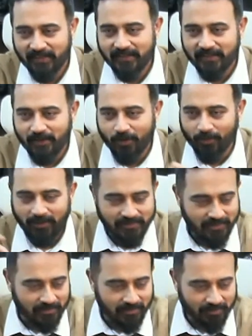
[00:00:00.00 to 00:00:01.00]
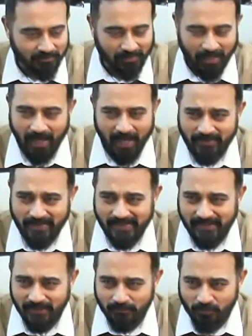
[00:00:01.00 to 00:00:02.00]
Okay, it's I haven't
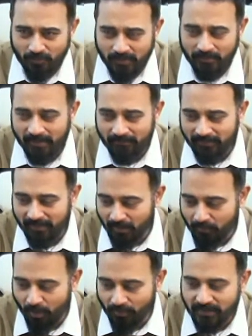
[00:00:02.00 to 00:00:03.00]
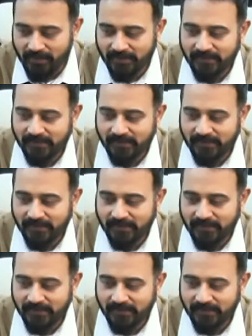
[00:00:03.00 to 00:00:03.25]
seen the movie, but I've read about it.